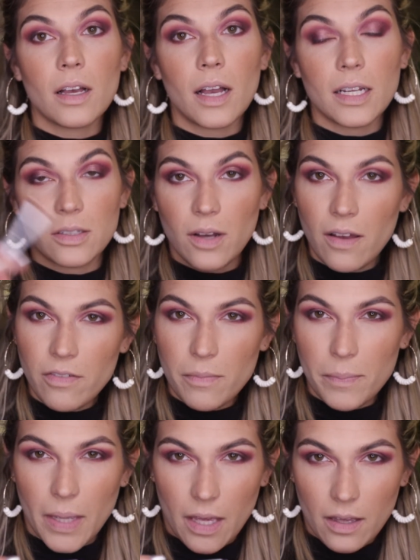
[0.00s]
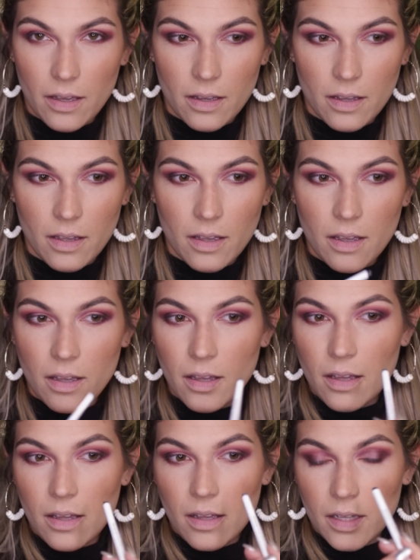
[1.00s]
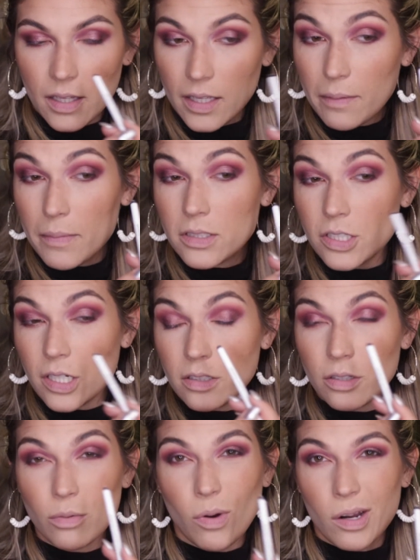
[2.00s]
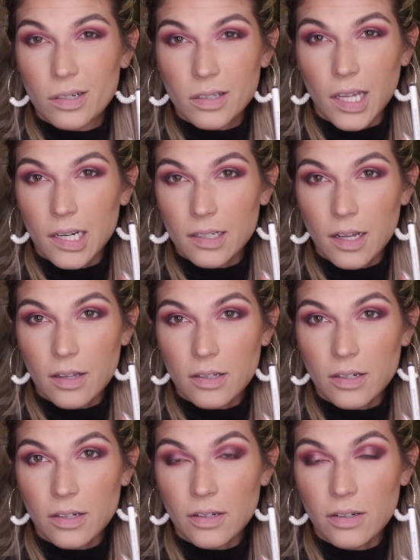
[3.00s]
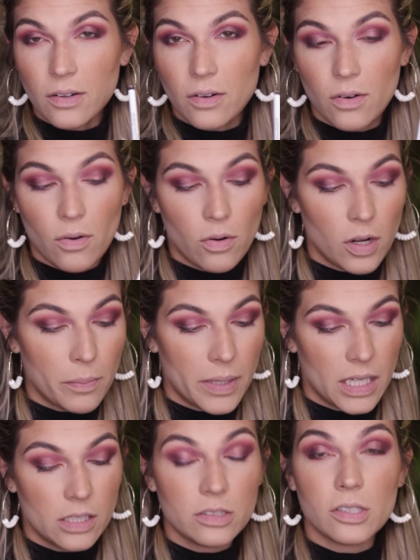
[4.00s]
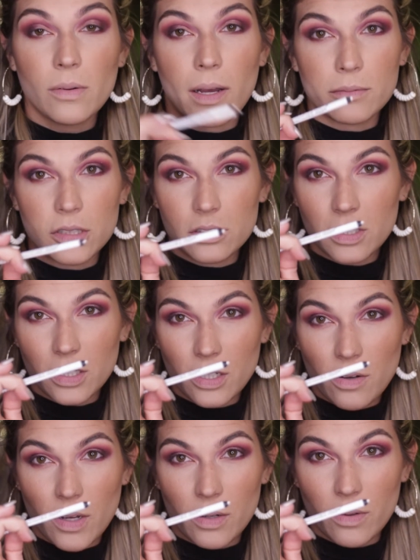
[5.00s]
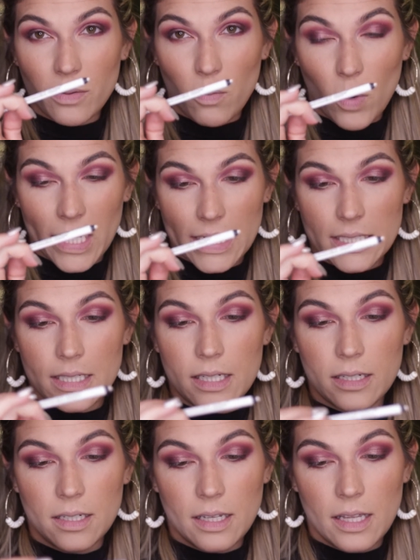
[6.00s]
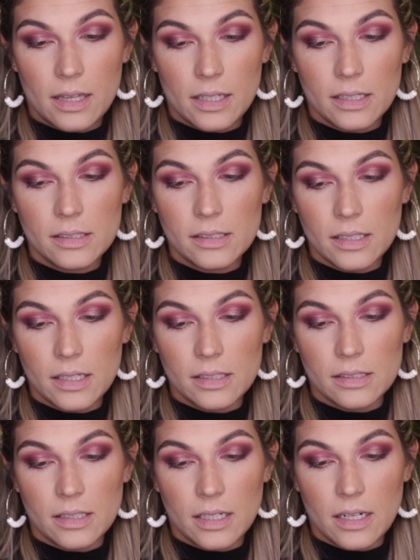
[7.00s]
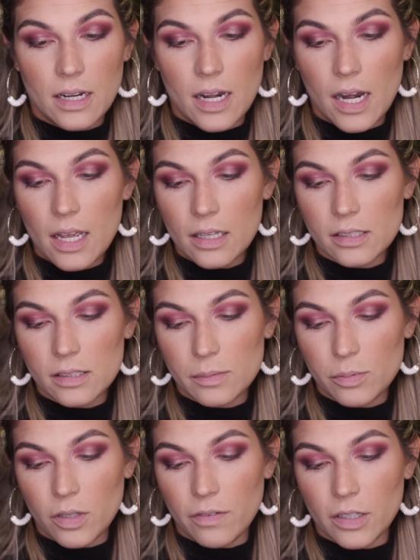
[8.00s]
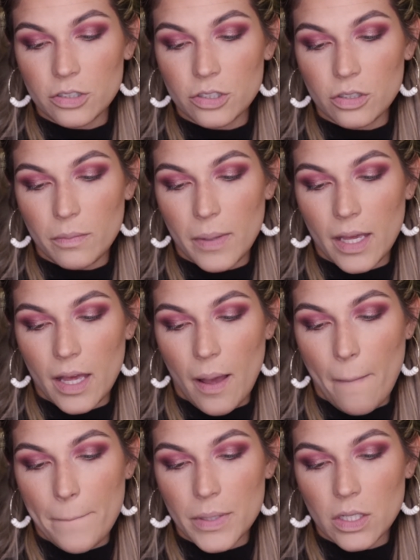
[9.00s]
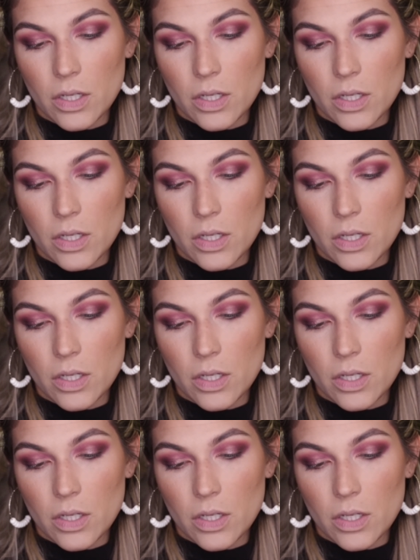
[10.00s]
I don't have pink, like a magenta waterline color or a peach, so I'm just gonna go in with white. And this is the NYX Professional Makeup